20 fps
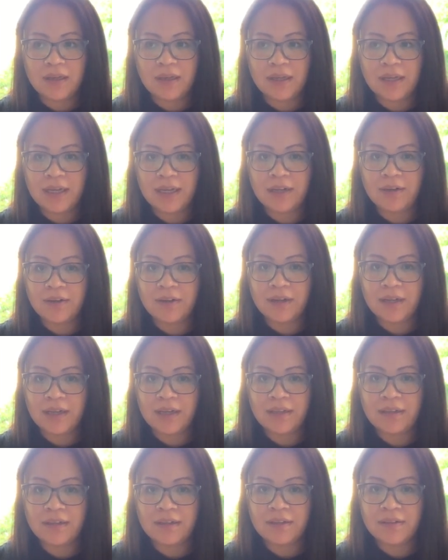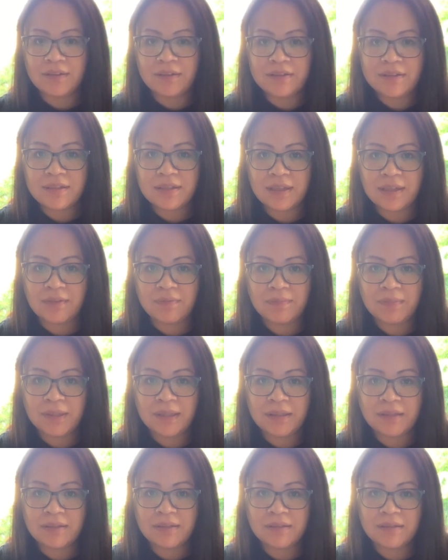8 or 9 years. I
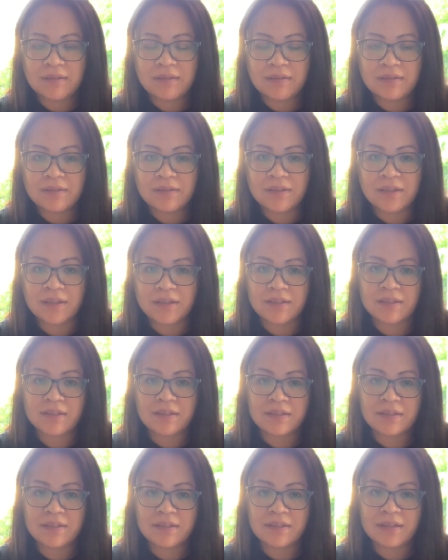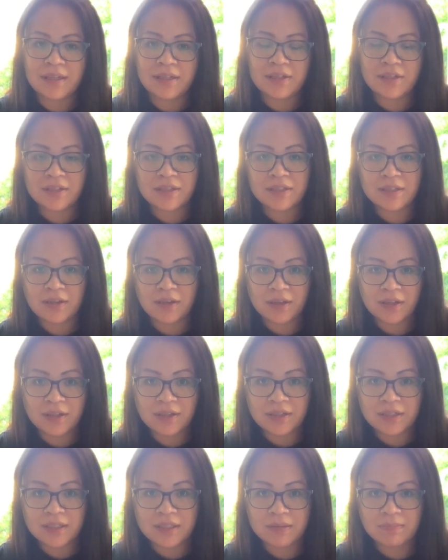just started
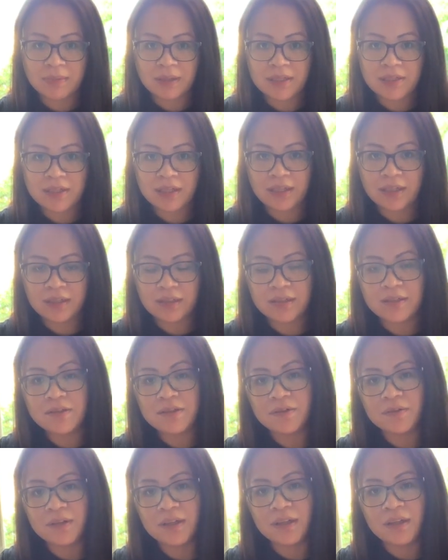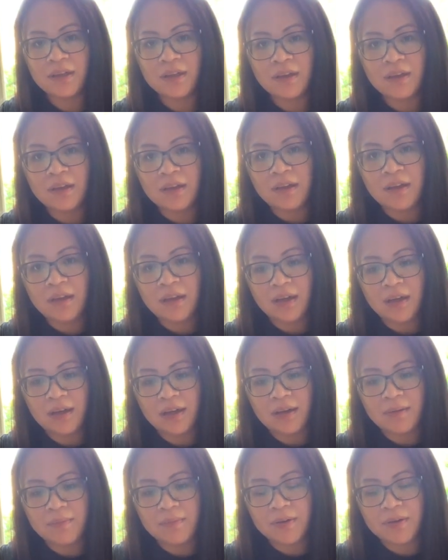to smudge. I didn't do it
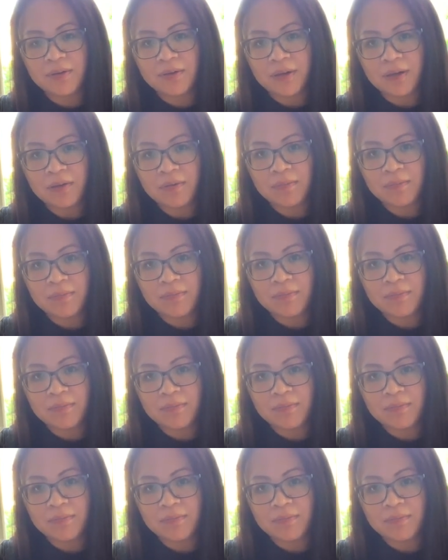throughout